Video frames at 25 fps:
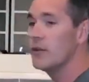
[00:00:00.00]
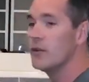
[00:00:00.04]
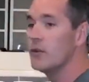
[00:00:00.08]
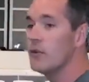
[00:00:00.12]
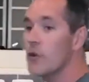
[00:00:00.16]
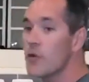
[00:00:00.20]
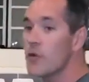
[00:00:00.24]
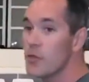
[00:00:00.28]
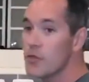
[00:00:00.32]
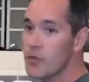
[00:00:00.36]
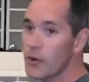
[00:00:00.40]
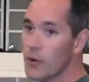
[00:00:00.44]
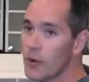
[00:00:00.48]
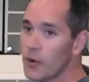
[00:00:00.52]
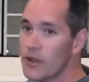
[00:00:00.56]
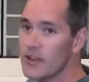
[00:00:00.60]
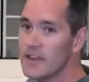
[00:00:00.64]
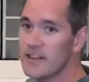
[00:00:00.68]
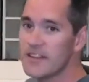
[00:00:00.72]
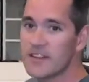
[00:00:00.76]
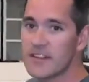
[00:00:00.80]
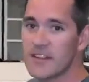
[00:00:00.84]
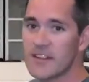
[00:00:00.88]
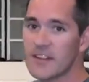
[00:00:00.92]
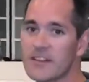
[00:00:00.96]
new
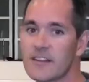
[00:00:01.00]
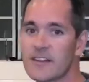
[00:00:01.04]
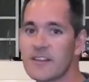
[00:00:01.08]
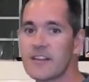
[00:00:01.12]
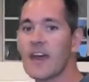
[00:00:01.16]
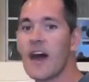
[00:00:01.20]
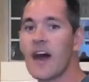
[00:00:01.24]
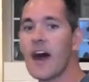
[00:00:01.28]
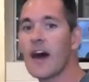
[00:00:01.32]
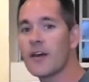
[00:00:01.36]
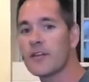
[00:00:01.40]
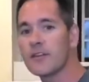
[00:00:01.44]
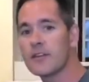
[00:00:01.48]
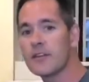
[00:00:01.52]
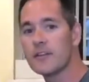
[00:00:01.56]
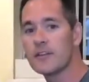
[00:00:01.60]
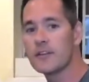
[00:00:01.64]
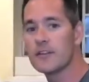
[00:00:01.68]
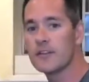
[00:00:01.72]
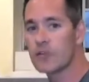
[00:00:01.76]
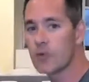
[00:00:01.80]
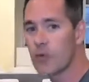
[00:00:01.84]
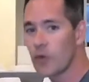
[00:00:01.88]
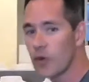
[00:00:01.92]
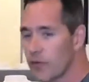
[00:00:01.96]
36,000
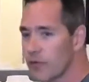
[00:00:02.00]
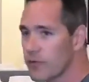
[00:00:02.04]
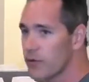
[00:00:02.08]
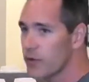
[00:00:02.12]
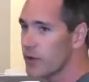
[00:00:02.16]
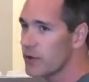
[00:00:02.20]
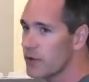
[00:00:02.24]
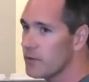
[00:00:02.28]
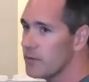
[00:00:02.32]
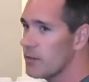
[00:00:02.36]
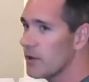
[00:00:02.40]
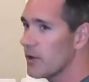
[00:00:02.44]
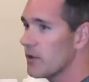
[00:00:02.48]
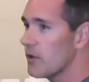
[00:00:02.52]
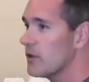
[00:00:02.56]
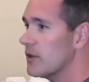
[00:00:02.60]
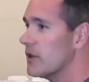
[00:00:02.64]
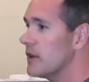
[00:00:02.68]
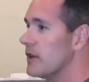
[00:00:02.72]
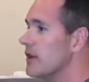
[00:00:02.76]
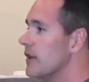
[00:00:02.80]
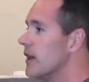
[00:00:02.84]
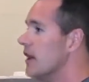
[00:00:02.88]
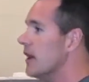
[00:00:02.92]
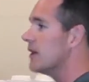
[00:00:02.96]
square foot
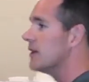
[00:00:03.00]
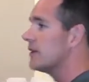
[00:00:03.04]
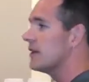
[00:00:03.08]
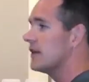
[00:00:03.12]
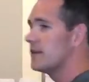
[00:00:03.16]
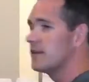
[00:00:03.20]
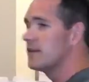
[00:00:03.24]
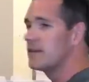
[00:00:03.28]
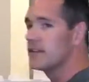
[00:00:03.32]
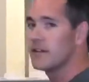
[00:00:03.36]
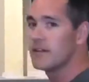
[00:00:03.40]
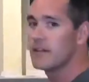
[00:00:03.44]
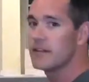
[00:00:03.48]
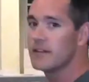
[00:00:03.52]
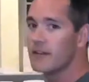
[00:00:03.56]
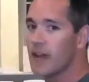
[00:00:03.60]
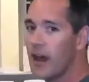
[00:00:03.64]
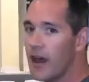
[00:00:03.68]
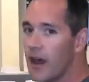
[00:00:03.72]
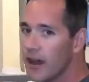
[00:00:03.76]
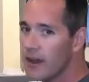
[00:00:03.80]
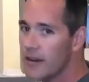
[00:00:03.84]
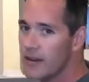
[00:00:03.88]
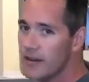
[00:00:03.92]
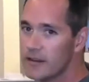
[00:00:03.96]
building that's
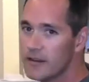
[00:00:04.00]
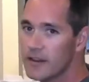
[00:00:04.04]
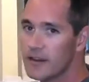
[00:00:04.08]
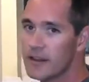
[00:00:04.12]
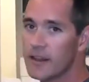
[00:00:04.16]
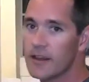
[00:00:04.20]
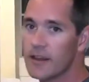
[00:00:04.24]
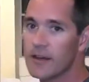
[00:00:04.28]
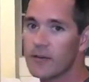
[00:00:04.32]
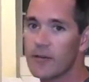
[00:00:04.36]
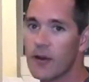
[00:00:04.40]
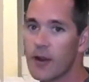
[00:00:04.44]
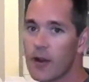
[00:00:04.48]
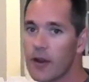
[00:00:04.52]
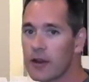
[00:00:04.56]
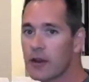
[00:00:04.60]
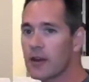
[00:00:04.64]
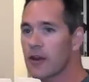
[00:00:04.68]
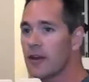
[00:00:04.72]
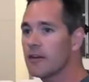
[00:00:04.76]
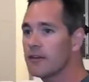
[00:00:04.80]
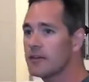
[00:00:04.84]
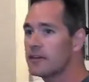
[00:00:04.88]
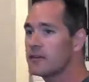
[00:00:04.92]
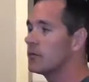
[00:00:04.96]
designed to give our
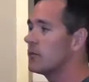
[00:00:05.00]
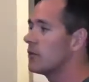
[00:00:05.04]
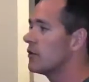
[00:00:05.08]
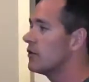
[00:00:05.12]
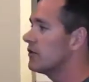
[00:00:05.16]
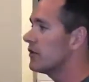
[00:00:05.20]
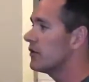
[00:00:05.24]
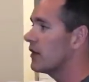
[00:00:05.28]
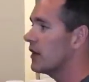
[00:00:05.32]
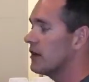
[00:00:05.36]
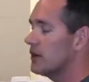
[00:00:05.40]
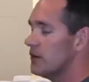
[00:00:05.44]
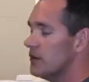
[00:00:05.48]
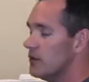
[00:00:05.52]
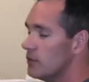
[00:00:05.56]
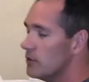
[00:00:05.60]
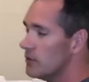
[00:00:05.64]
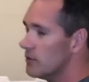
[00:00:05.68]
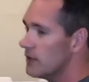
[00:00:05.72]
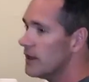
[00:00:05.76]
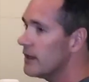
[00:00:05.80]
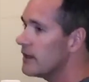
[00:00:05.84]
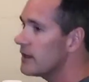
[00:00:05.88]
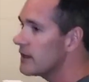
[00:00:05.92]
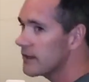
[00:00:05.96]
customers a
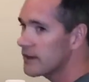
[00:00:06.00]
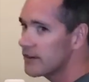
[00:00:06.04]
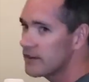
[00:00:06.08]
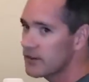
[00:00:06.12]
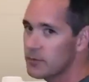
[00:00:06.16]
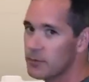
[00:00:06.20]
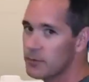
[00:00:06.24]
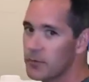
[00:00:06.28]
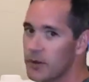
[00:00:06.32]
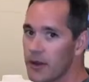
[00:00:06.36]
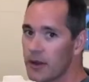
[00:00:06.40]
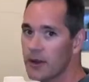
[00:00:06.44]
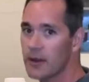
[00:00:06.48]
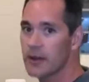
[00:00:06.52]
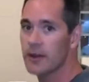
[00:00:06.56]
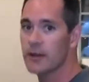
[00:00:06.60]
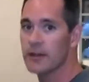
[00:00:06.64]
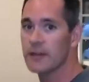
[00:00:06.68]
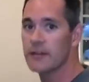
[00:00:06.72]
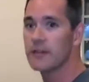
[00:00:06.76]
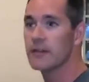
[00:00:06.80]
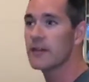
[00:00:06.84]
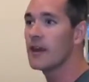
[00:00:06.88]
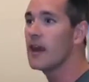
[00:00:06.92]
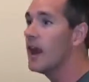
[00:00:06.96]
unique
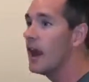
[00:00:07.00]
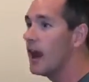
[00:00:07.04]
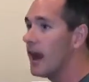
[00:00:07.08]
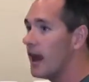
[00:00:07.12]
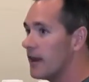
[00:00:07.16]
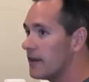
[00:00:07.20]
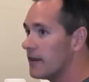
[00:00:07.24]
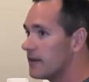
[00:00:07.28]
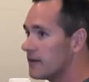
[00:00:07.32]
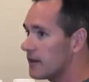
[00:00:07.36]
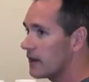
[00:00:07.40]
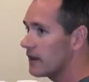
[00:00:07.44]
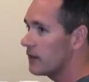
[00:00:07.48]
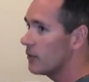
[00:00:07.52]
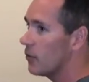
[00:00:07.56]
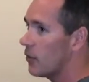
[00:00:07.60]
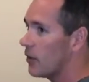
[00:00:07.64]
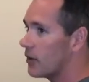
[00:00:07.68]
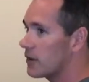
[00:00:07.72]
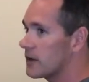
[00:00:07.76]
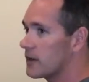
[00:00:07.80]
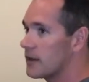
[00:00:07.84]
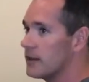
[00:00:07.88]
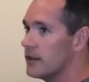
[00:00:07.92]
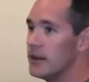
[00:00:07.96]
experience as they
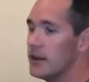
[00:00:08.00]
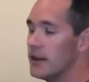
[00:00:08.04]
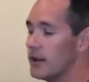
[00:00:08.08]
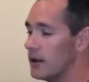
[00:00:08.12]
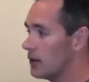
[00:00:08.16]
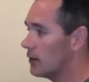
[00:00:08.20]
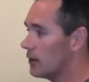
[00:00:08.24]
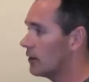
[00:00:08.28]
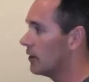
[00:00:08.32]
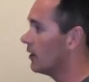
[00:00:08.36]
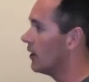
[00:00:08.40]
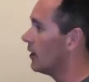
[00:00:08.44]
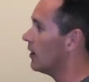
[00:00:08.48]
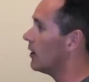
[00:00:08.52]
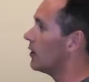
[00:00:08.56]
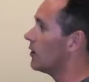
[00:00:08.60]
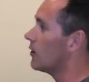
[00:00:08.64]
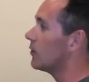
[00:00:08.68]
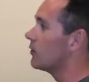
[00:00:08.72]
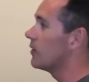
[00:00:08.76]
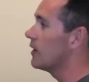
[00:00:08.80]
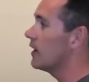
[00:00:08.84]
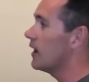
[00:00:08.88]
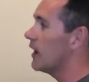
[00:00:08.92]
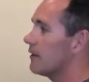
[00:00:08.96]
walk in here.
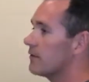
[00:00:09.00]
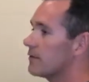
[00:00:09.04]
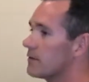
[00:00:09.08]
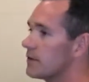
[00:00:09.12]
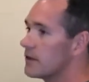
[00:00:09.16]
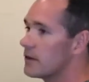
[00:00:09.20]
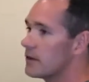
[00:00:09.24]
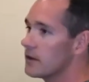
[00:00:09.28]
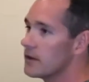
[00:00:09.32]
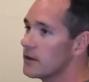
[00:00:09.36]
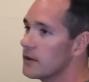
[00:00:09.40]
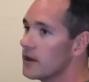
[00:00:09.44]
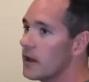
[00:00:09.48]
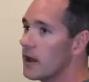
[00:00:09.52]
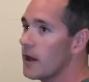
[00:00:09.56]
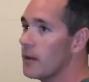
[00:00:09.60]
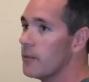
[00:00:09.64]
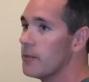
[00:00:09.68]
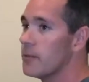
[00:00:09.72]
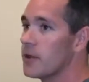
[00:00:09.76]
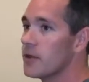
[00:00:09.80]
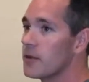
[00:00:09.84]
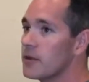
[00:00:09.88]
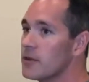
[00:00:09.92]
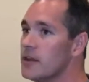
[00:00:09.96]
We have the
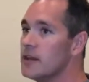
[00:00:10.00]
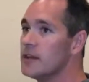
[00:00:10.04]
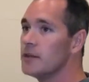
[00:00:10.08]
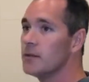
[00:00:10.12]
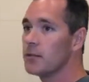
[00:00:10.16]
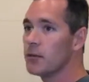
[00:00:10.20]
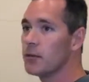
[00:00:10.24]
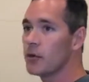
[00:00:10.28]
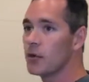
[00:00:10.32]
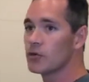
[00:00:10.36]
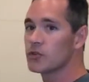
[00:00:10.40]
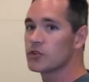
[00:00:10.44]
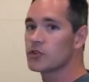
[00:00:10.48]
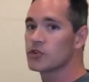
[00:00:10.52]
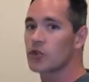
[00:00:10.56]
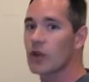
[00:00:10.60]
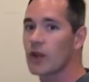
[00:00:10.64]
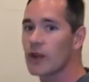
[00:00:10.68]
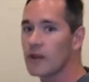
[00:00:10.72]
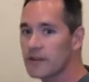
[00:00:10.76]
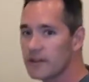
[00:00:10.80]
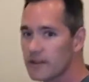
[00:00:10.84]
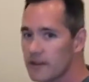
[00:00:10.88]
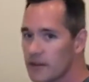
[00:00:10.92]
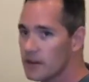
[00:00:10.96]
ability to pull
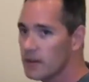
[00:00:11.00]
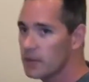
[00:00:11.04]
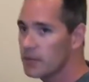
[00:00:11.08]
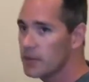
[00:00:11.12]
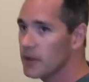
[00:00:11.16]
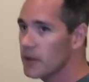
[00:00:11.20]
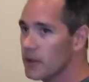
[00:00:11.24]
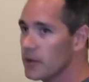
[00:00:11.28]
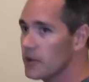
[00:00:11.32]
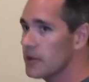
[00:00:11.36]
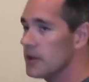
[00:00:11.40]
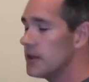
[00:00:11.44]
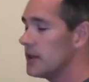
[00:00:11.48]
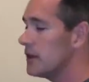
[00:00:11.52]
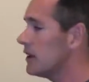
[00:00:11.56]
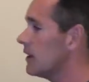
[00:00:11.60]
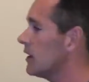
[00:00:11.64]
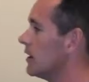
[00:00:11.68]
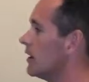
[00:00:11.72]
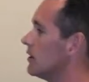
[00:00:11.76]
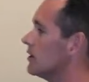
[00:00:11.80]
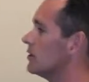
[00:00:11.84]
trucks in the building.